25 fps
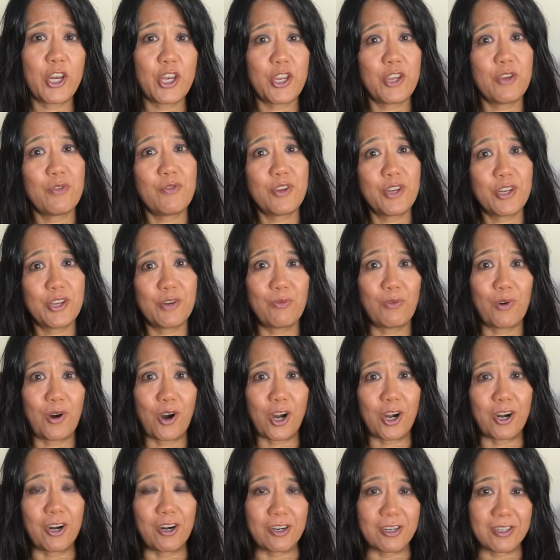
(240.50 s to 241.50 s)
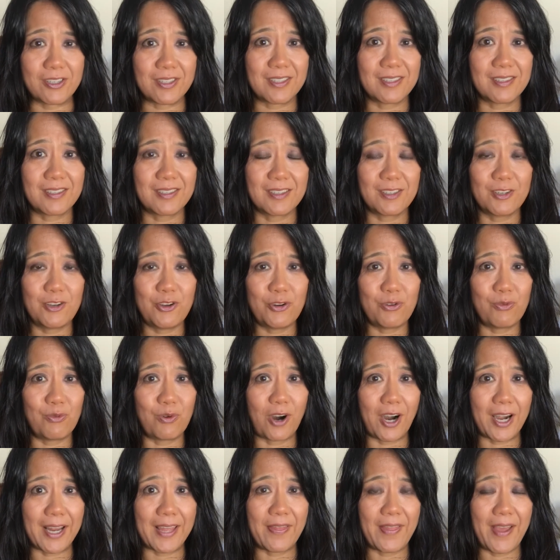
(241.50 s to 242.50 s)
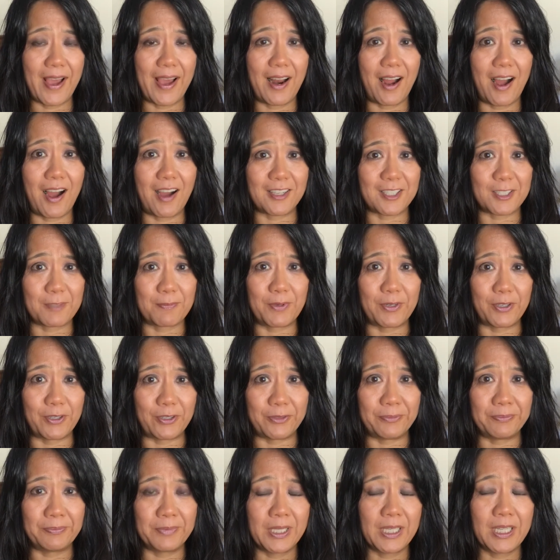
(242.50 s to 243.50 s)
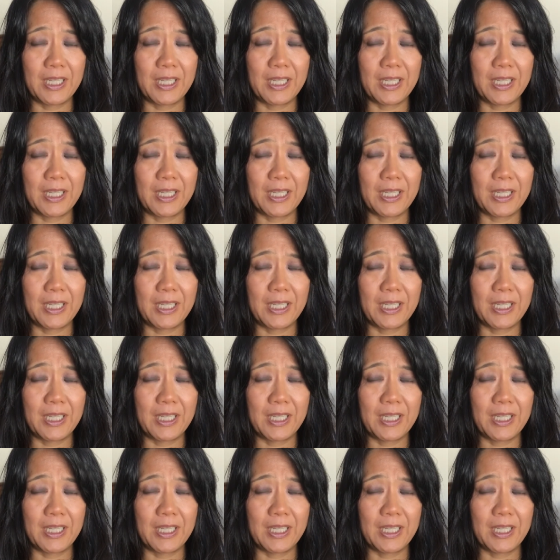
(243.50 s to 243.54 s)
union workers who work in that hospital,